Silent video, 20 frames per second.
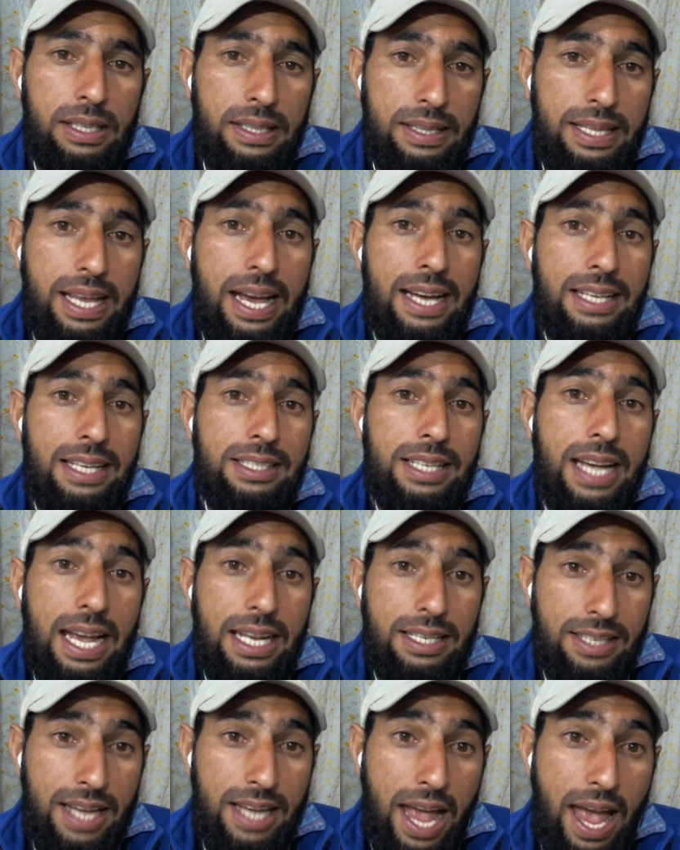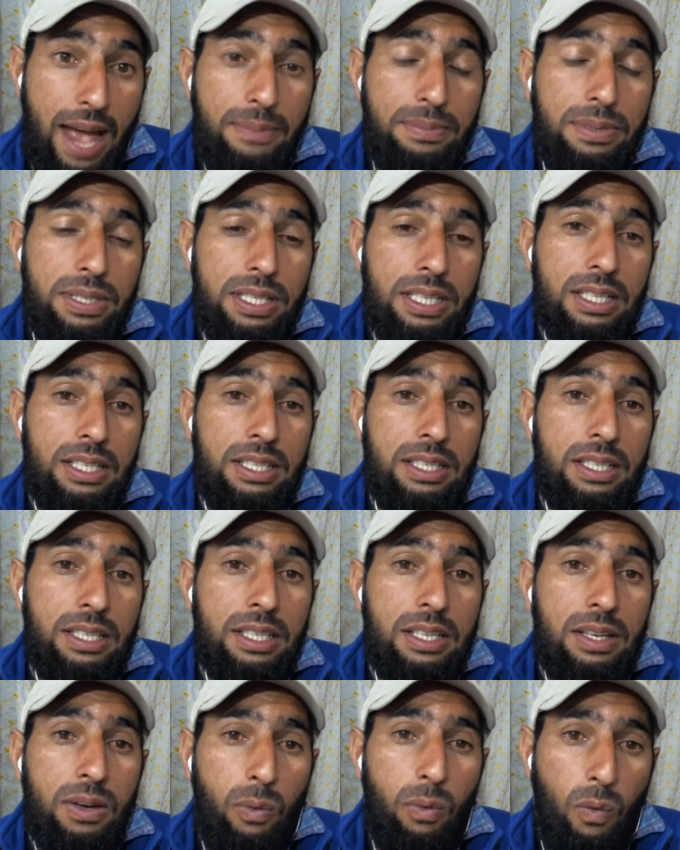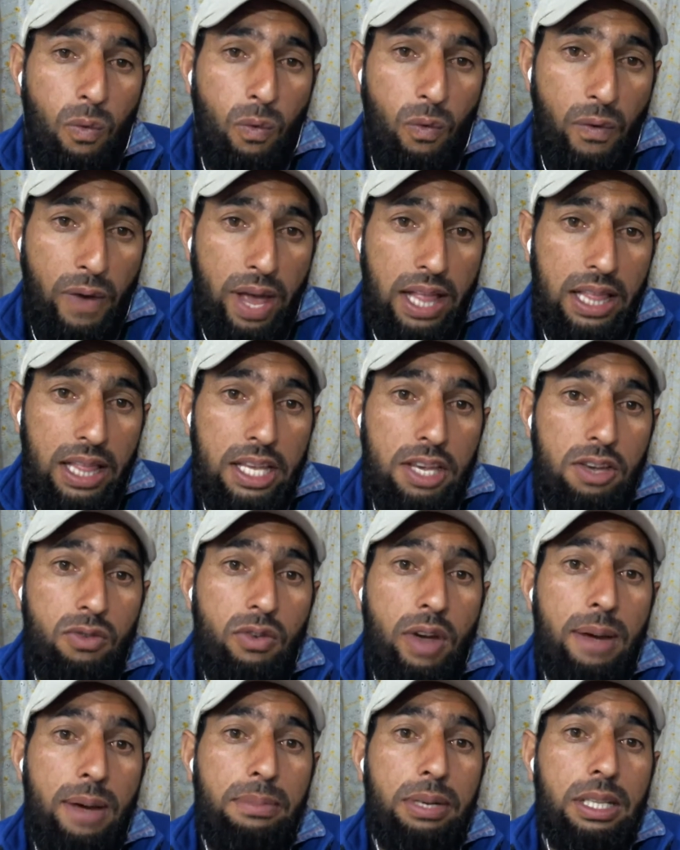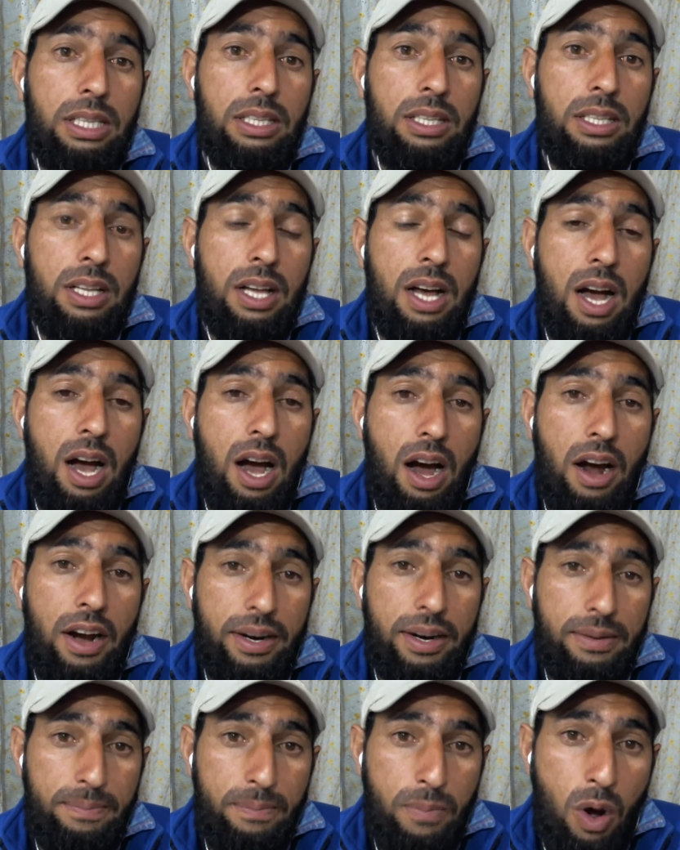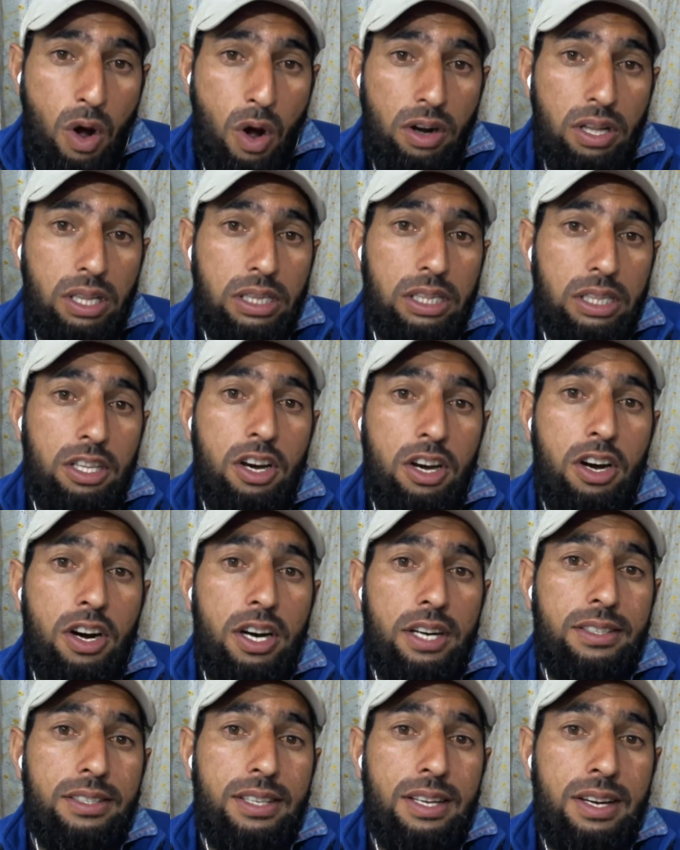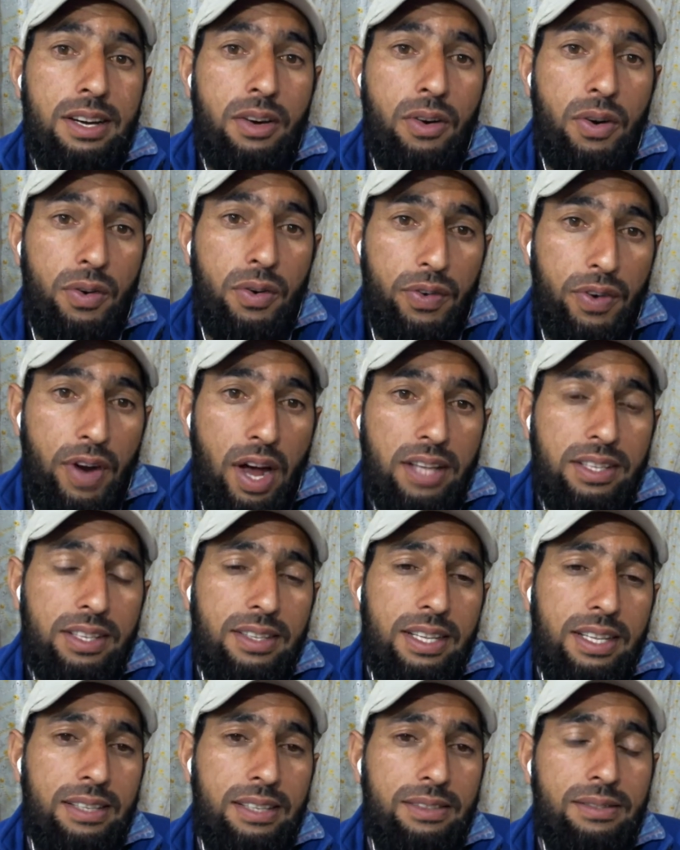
that adapted valuable or moral thoughts rather than